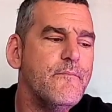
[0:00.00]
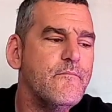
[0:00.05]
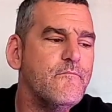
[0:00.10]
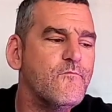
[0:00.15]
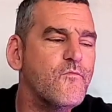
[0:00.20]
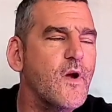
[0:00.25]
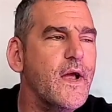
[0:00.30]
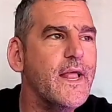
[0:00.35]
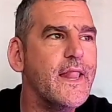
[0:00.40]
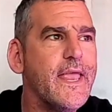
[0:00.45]

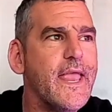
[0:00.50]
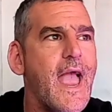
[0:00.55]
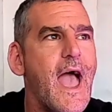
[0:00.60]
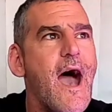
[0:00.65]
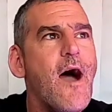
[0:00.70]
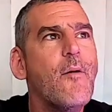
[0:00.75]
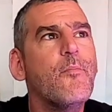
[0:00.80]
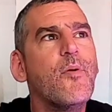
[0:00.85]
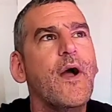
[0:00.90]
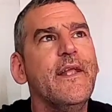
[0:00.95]
really
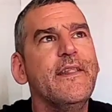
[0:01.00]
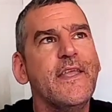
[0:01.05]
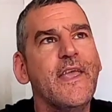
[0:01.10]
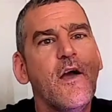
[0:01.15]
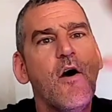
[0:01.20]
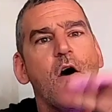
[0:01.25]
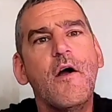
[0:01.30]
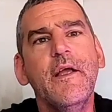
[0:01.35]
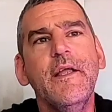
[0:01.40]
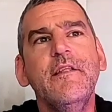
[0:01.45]
how bright they
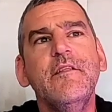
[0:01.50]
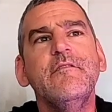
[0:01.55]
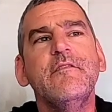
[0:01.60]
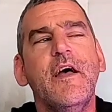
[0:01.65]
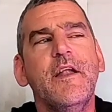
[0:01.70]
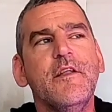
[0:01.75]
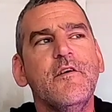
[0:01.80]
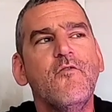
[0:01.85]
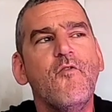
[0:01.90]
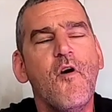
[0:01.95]
are
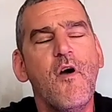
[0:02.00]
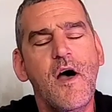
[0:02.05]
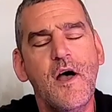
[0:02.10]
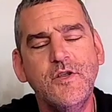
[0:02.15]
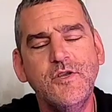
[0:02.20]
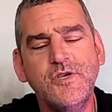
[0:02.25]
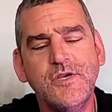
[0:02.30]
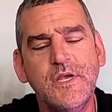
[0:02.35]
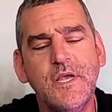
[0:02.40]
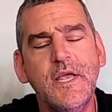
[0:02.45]
inside the
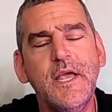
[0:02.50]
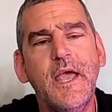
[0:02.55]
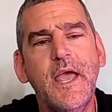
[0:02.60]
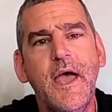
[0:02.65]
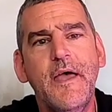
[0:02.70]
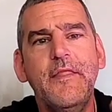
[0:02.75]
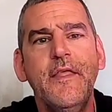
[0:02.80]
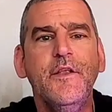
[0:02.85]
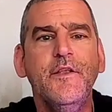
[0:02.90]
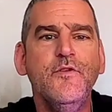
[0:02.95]
garage.
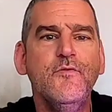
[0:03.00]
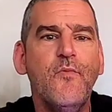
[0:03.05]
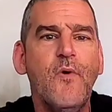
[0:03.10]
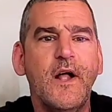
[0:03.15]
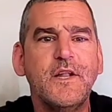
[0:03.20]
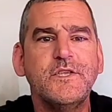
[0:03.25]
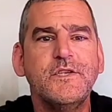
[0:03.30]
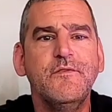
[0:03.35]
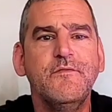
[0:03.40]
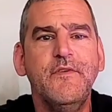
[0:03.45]
And then you
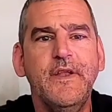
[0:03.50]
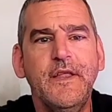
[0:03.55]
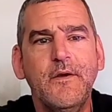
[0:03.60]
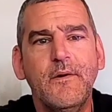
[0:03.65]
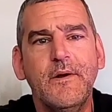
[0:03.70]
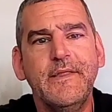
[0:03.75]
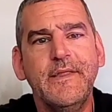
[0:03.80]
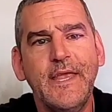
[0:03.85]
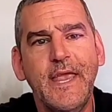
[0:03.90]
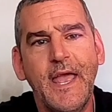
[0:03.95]
watch the
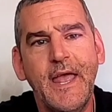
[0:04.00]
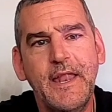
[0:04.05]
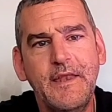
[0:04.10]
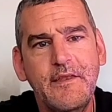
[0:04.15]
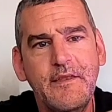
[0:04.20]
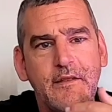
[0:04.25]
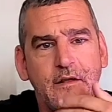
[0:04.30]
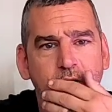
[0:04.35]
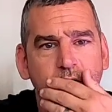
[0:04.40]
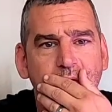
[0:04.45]
video at the
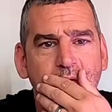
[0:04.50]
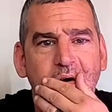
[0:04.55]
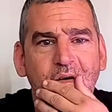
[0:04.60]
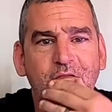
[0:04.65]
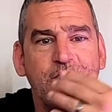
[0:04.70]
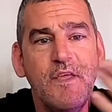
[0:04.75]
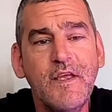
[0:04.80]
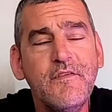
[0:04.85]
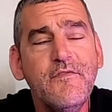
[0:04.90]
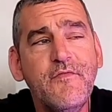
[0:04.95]
end
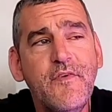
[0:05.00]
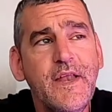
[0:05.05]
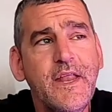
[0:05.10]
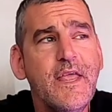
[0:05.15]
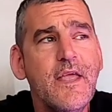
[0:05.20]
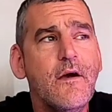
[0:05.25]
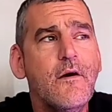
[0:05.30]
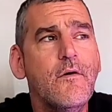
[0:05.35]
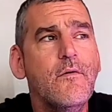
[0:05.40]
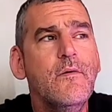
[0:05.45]
of this
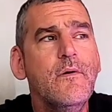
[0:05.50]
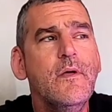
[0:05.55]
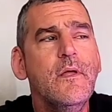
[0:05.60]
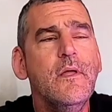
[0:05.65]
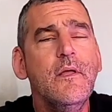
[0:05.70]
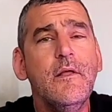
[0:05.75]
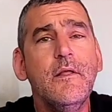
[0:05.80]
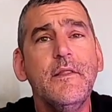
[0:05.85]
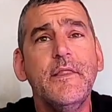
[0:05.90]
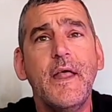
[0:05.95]
video
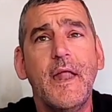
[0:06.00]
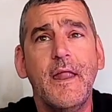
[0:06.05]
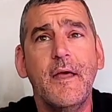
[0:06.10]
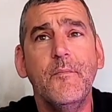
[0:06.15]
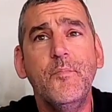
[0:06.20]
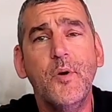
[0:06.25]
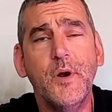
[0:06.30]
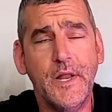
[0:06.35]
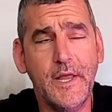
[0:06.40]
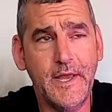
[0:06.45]
that I
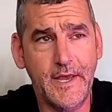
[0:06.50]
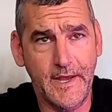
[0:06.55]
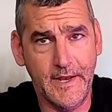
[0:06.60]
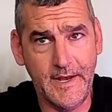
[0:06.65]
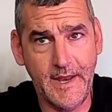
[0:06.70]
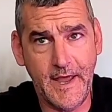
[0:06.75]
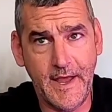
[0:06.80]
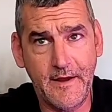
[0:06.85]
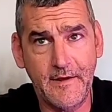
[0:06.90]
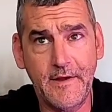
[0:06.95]
put in
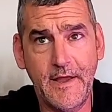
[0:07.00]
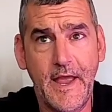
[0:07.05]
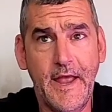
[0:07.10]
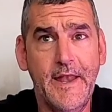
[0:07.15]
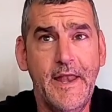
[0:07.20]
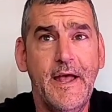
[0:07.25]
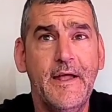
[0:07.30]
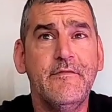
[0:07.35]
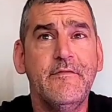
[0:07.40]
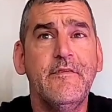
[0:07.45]
there,
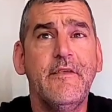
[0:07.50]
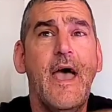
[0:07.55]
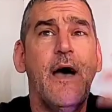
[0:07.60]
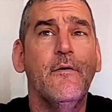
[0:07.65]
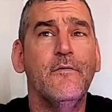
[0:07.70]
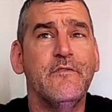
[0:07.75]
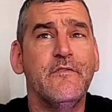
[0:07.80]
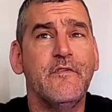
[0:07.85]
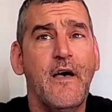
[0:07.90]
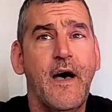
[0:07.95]
and that's
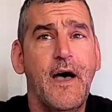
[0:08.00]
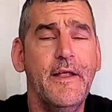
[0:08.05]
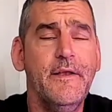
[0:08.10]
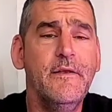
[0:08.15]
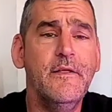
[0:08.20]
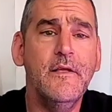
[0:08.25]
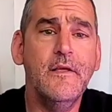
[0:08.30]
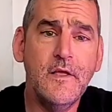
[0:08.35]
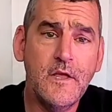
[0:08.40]
outside.